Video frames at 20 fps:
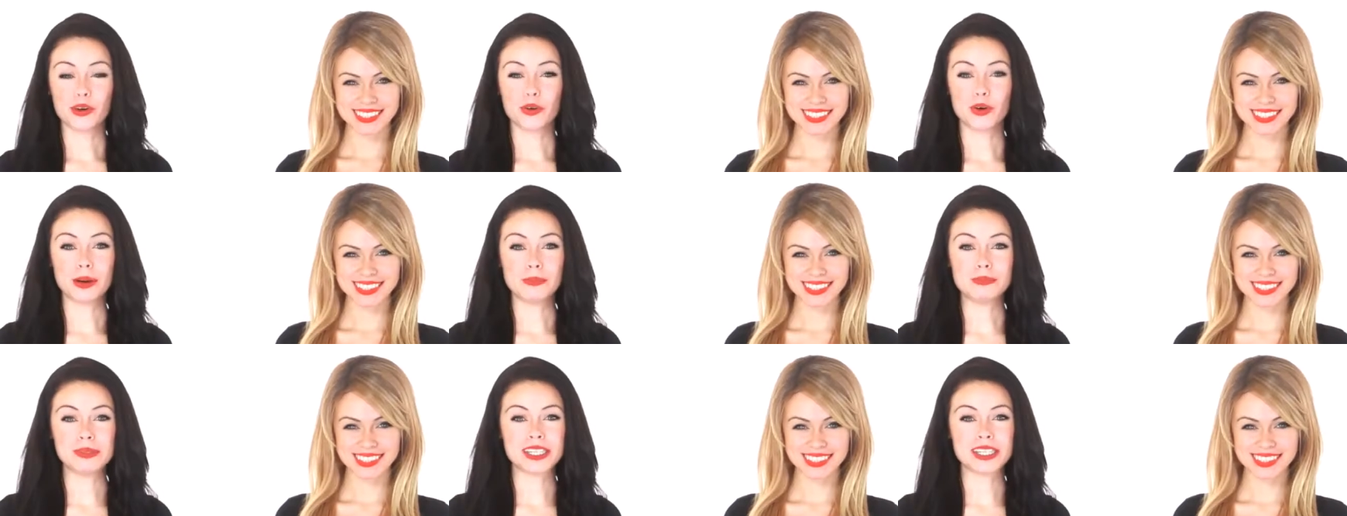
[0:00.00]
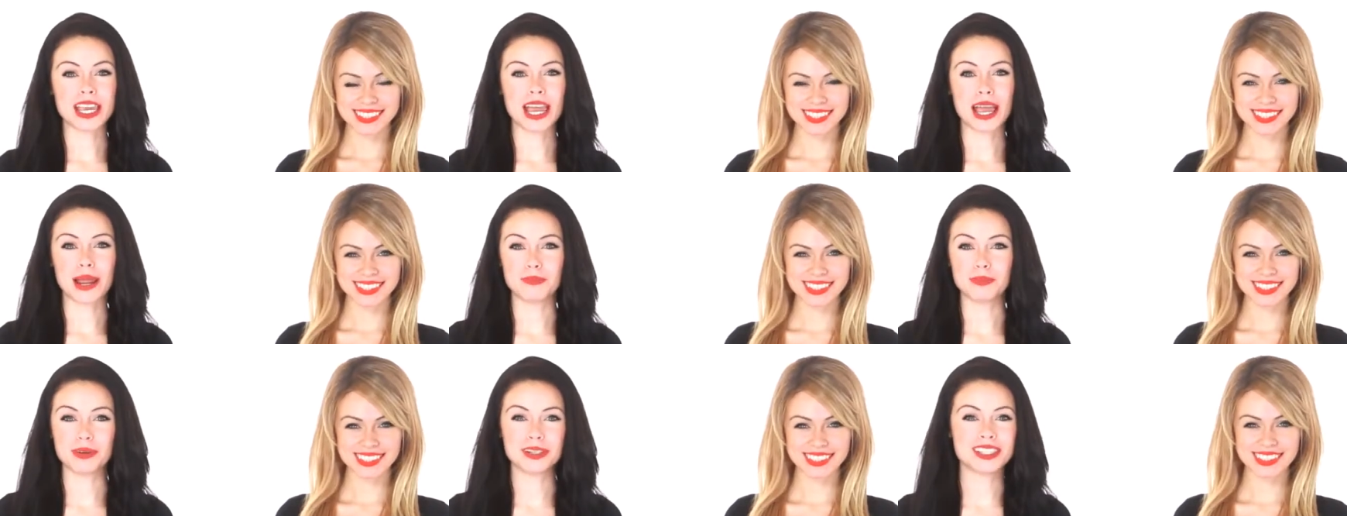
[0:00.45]

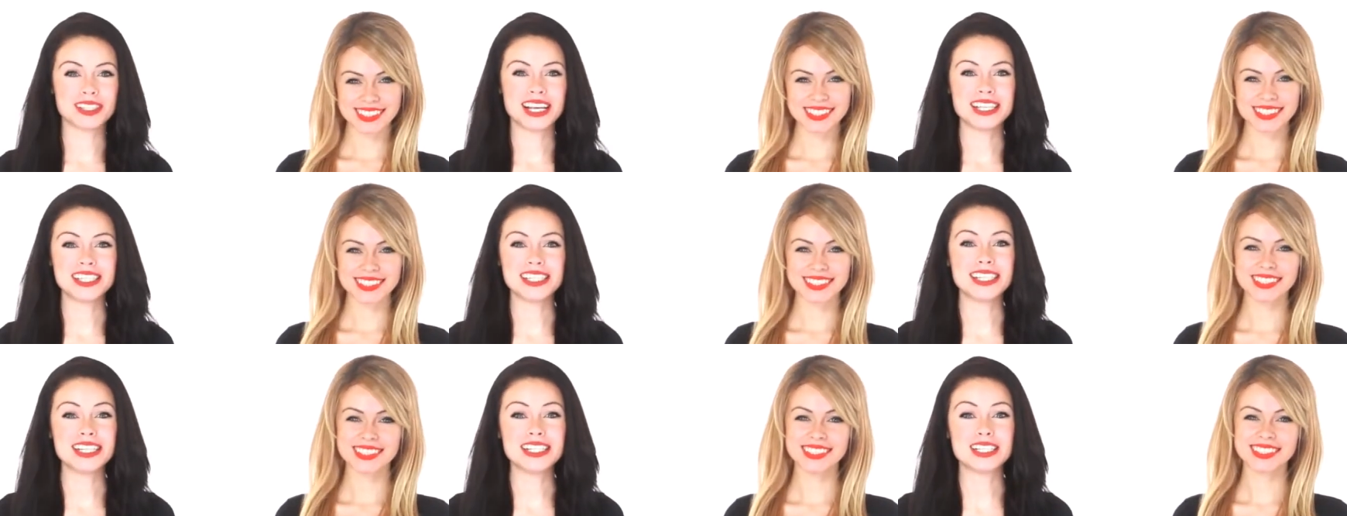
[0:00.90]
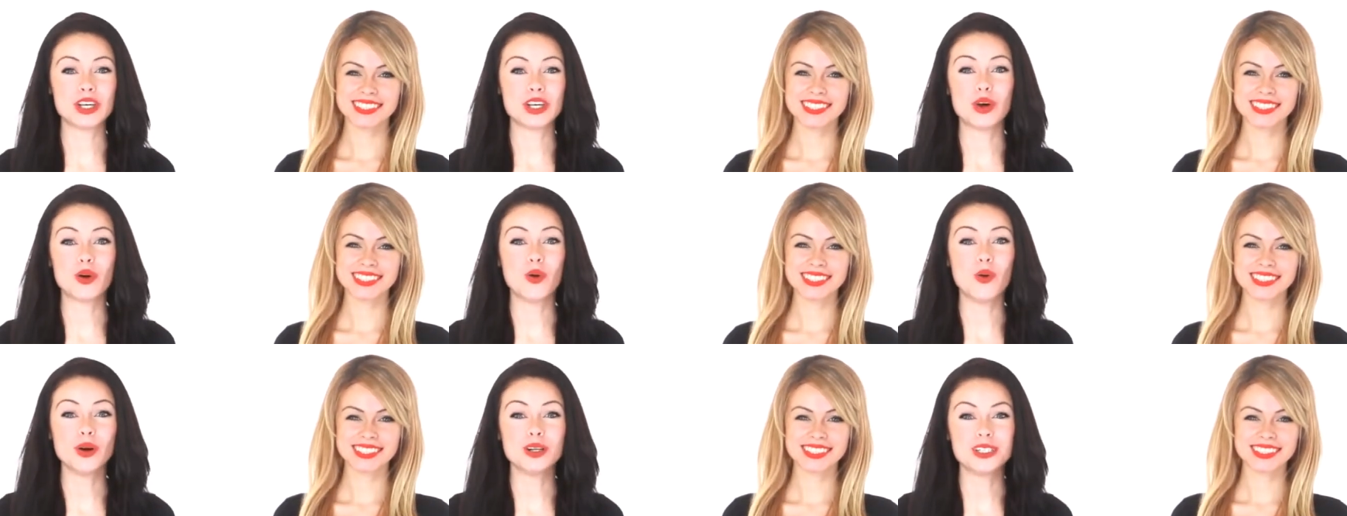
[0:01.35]
Speaker 1: CribScan presents this
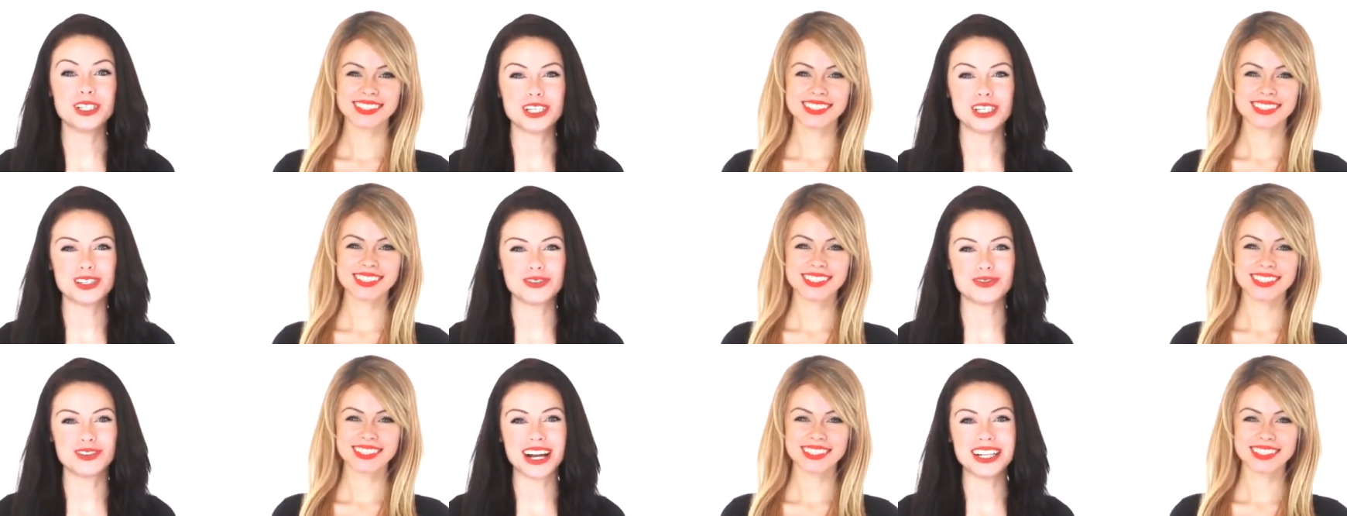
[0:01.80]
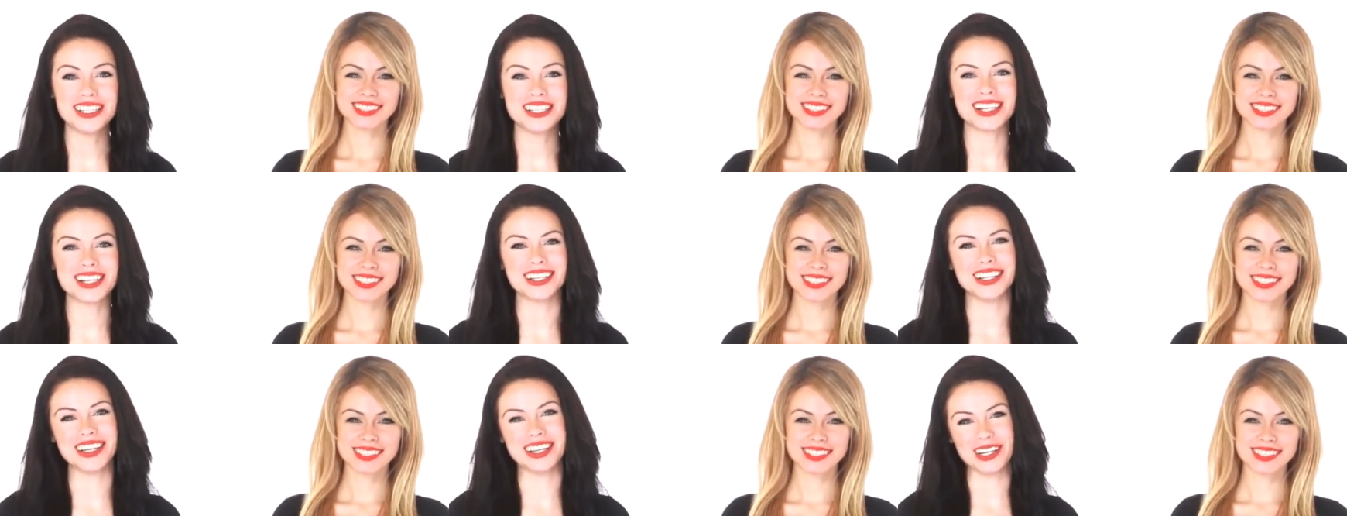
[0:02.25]
gorgeous
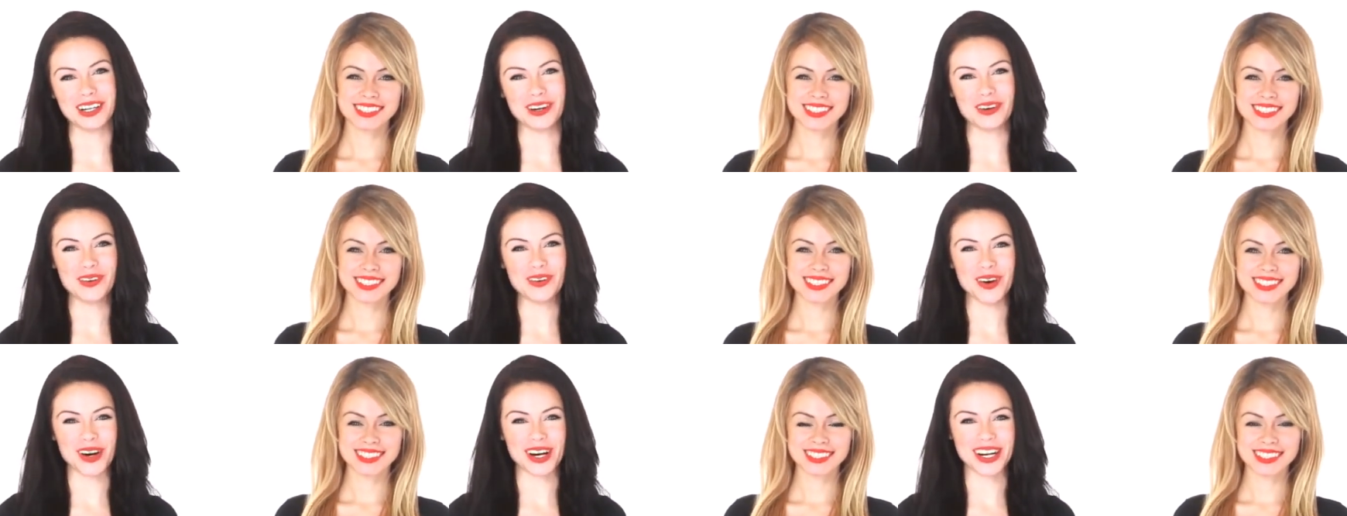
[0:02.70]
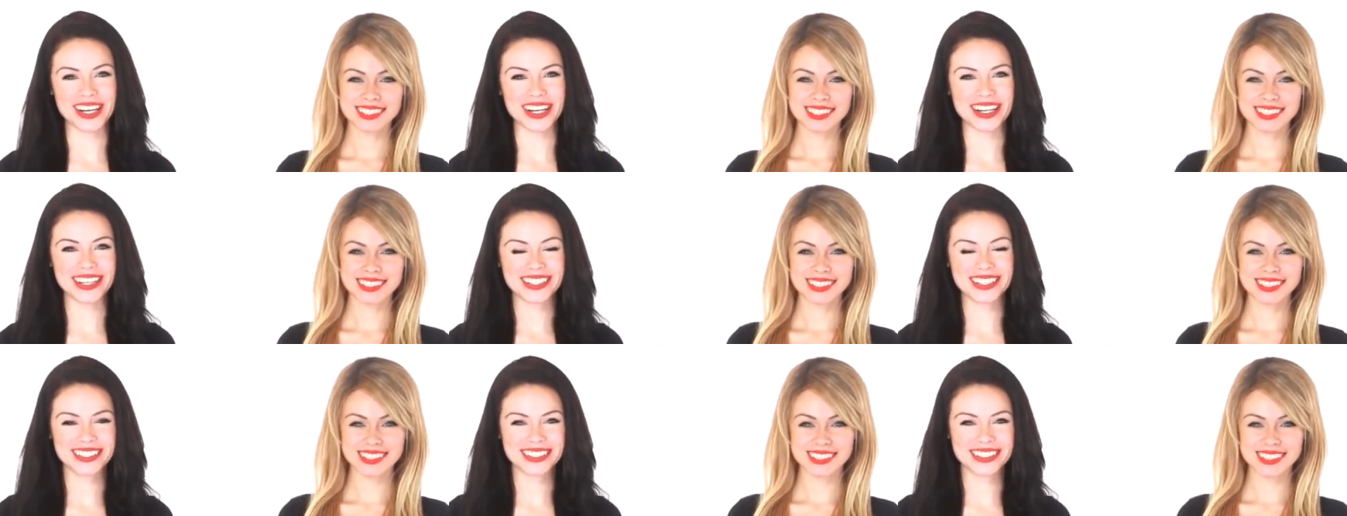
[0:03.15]
rental in Cork.